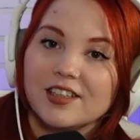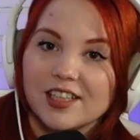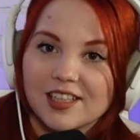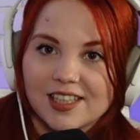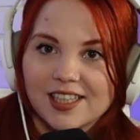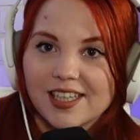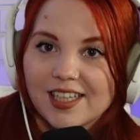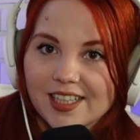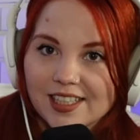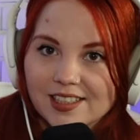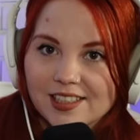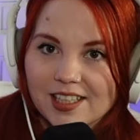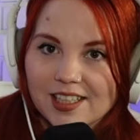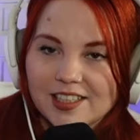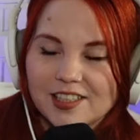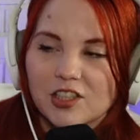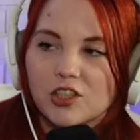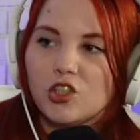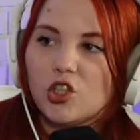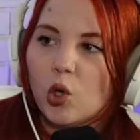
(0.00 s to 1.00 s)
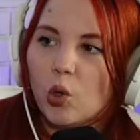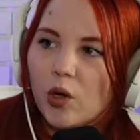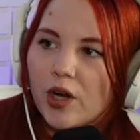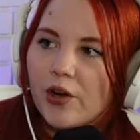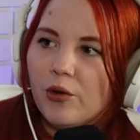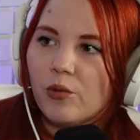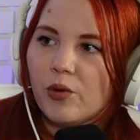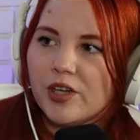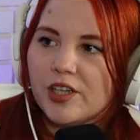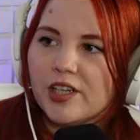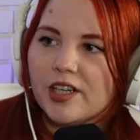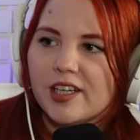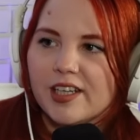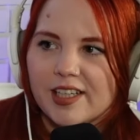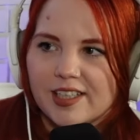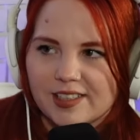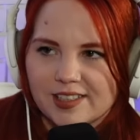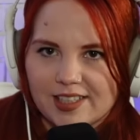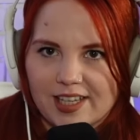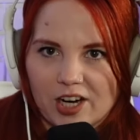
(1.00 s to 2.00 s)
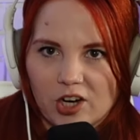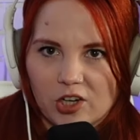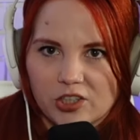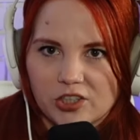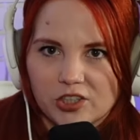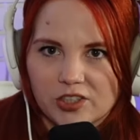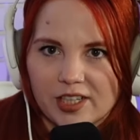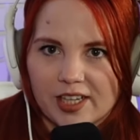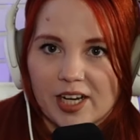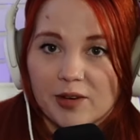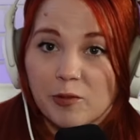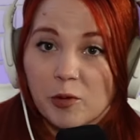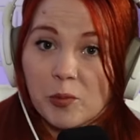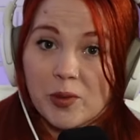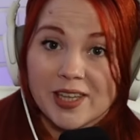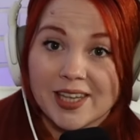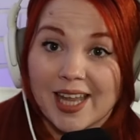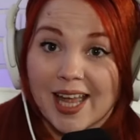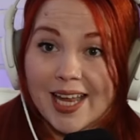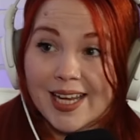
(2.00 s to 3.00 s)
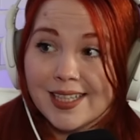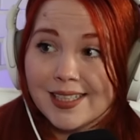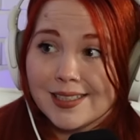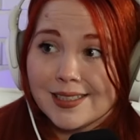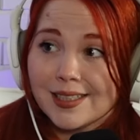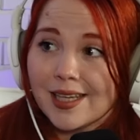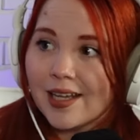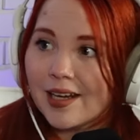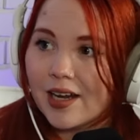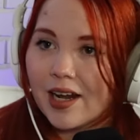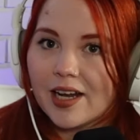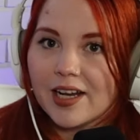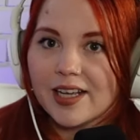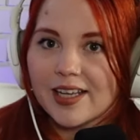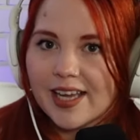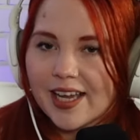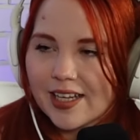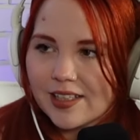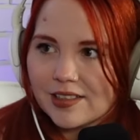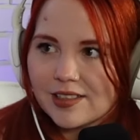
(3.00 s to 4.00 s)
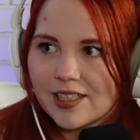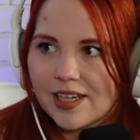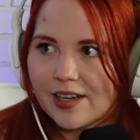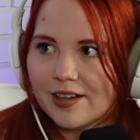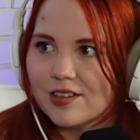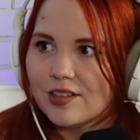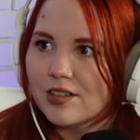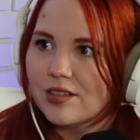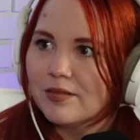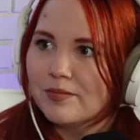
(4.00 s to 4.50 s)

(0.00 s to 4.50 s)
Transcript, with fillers: The thing is, it's annoying when he's a character that everyone likes and I can't stand.